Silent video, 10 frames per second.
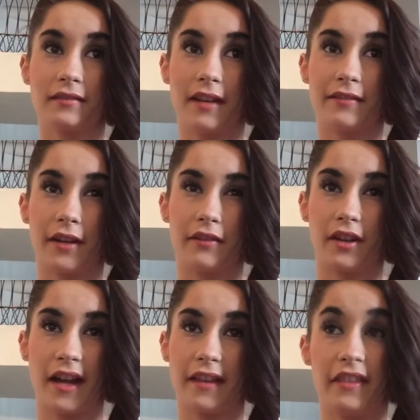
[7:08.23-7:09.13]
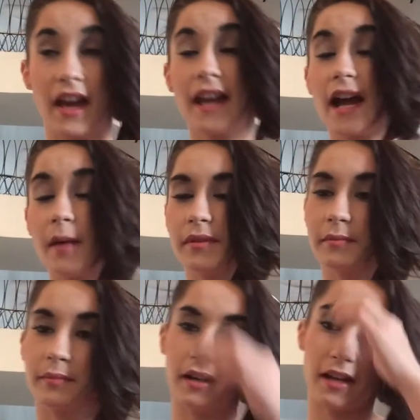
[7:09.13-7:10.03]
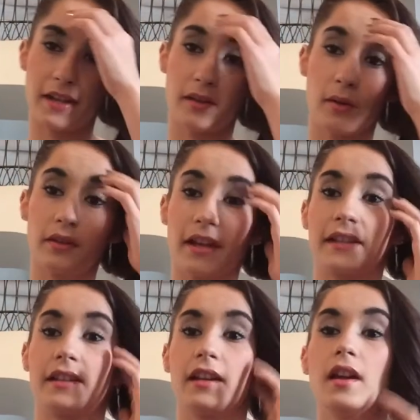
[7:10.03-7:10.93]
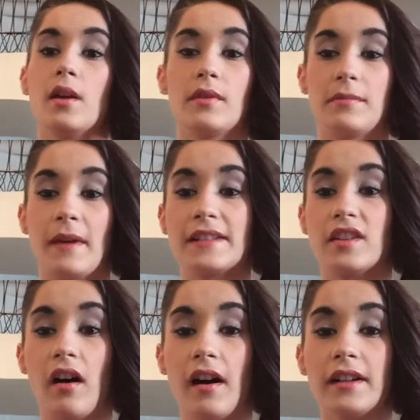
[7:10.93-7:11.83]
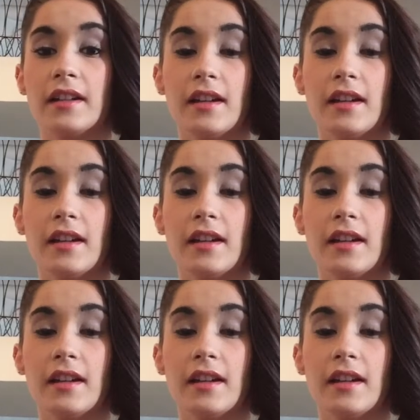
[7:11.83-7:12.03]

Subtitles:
I've never had that happen, but I know like with my dog,